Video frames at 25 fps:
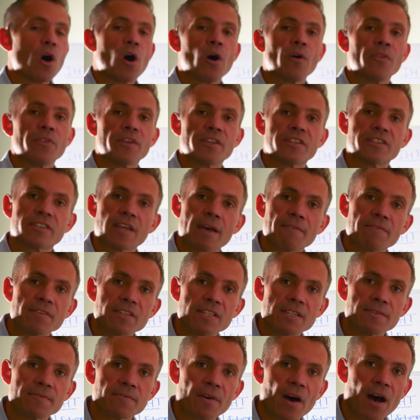on the
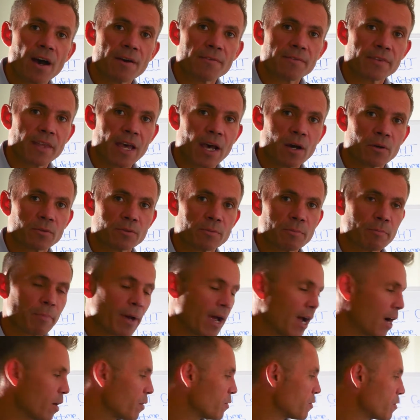
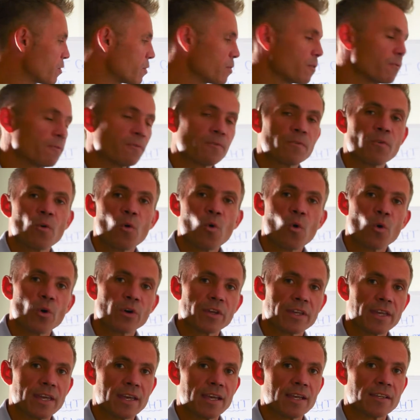£75,000
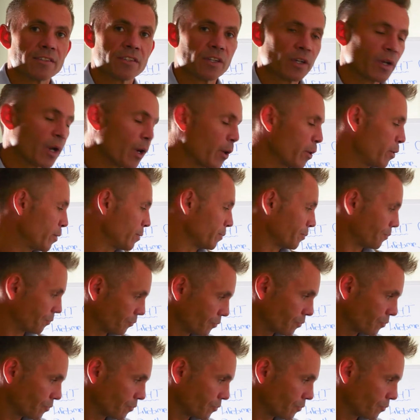4 years ago.